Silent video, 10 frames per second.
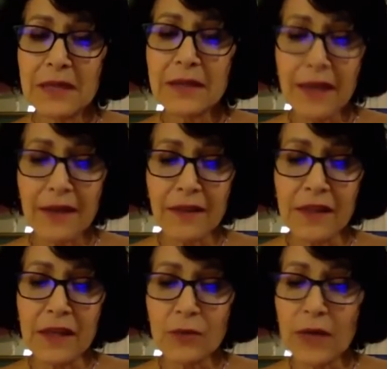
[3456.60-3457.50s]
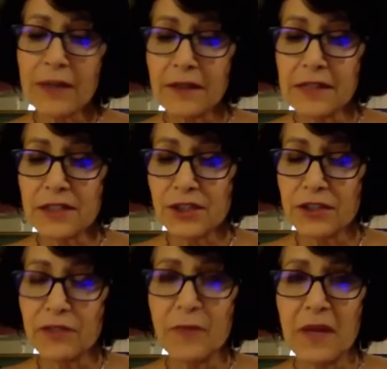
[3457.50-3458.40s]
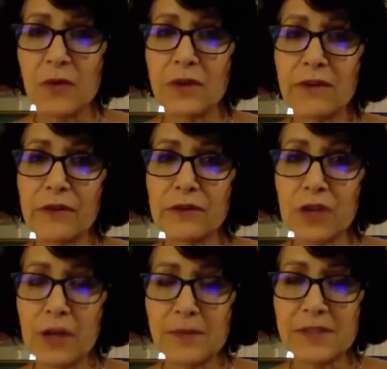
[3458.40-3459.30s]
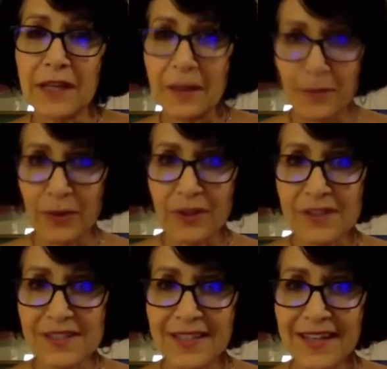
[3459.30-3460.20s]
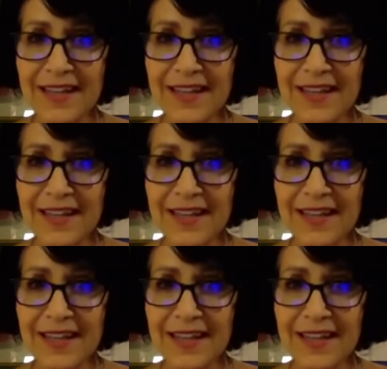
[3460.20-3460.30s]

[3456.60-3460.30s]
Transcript: get the recognition of being one of their top selling books.